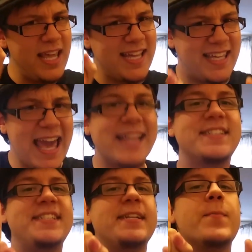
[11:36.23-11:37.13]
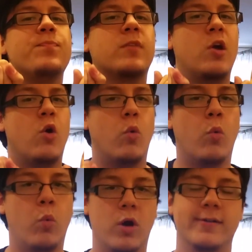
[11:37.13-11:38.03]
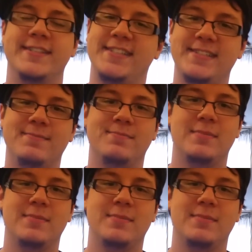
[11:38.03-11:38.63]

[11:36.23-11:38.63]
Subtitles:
it gets worse.